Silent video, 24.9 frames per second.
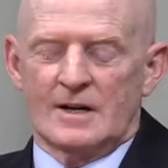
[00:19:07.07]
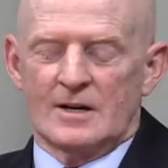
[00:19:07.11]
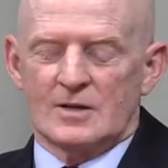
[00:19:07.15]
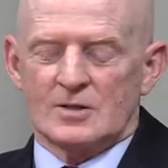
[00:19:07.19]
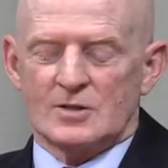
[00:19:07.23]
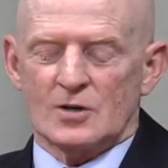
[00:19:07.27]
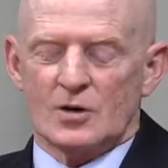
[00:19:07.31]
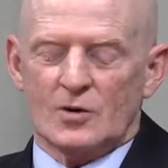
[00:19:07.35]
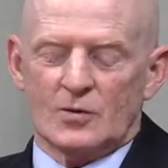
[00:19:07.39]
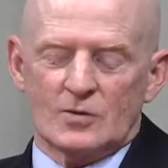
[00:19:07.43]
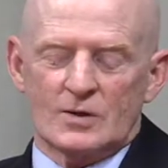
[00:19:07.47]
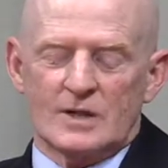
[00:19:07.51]

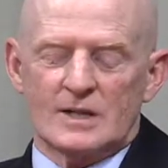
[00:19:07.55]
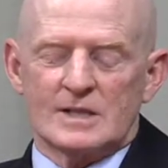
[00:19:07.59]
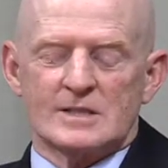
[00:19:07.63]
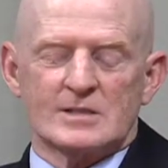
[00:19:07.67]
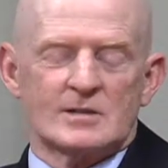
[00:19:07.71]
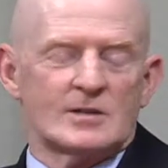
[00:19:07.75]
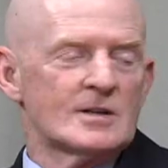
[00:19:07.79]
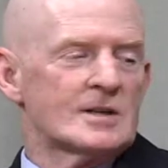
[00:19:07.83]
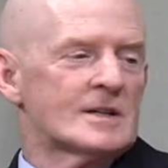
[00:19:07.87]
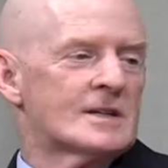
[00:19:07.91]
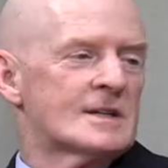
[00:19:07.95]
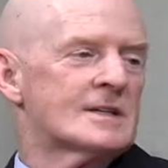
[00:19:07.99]
So let's
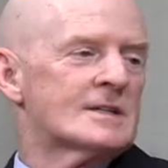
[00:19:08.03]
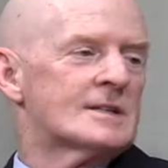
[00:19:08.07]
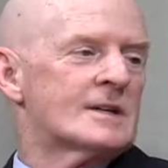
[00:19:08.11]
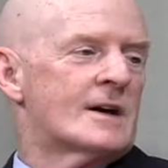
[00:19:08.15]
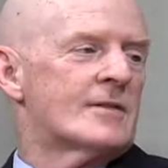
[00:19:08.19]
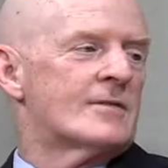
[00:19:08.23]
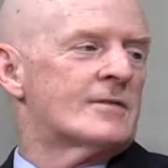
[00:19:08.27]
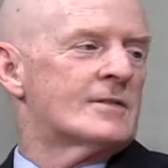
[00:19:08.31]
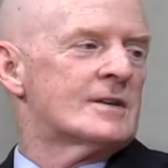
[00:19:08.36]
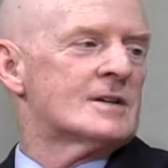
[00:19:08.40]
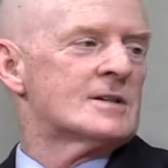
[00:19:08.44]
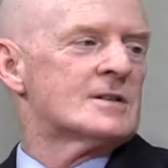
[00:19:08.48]
look at the
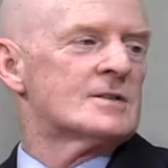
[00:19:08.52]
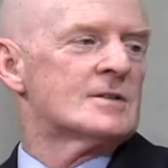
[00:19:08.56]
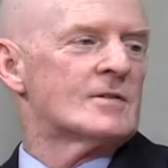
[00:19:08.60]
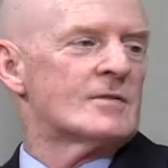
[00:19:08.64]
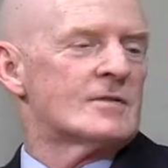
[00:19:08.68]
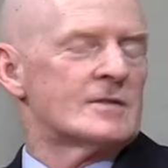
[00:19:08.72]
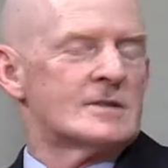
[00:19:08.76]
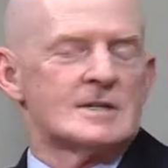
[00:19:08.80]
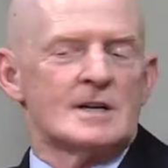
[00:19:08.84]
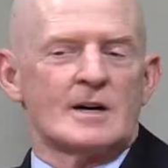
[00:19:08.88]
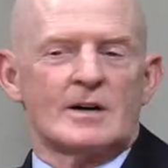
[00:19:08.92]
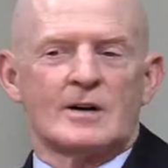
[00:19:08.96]
definition of
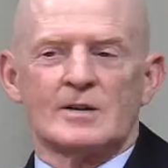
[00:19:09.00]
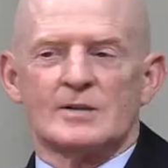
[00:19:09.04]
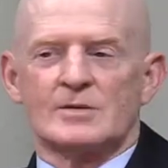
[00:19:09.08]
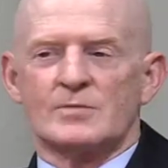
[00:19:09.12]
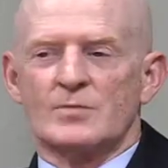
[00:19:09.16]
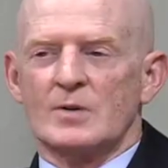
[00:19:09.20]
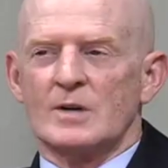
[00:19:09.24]
a terrorist.